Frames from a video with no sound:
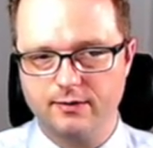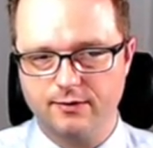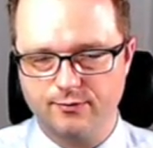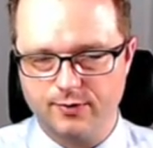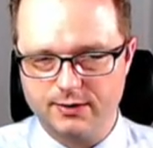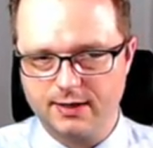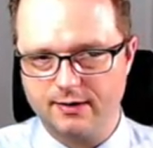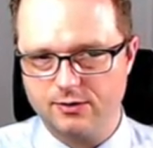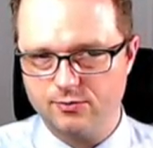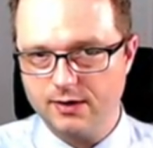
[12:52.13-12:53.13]
We said
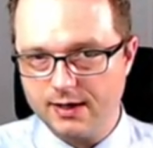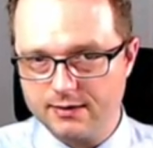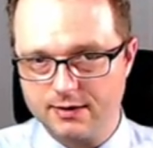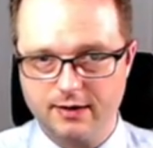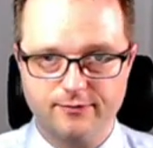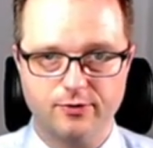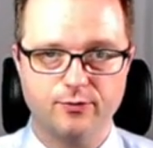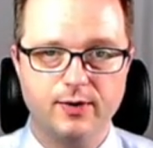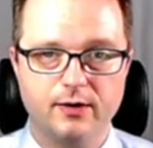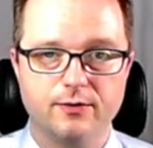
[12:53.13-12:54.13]
you need to give your
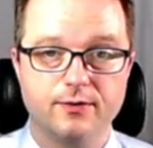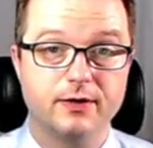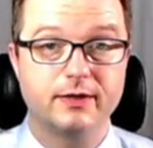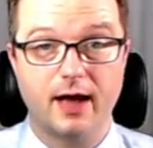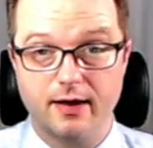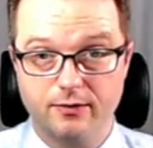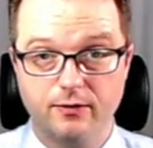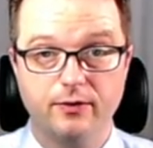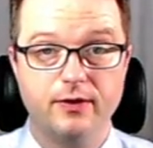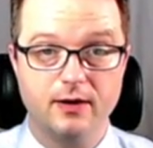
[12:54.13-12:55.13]
reader the
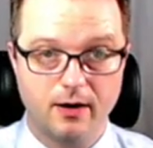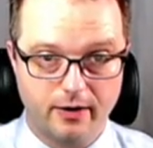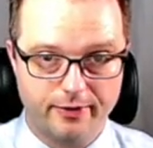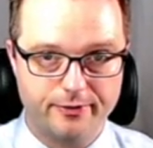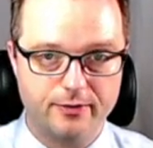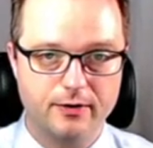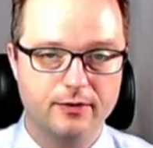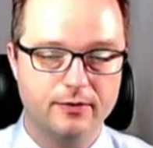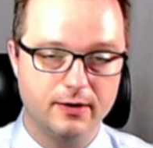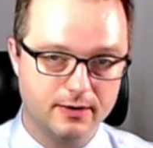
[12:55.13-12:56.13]
title, the author,
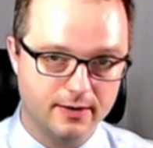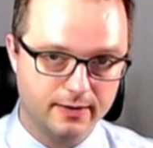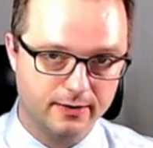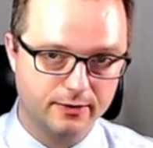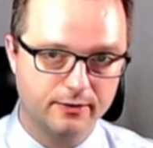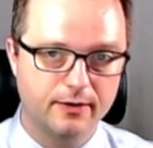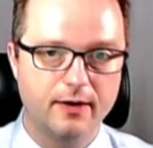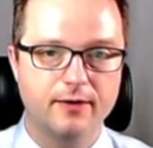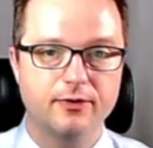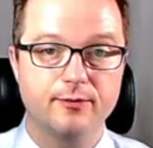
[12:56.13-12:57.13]
the year,
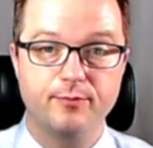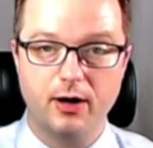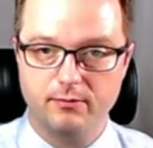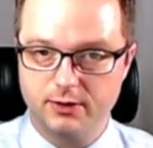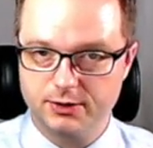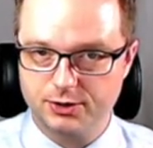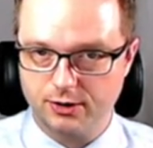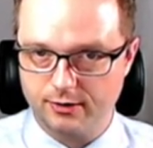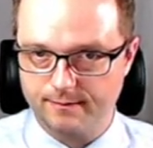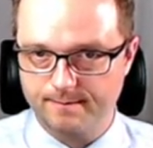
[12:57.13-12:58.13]
the publisher,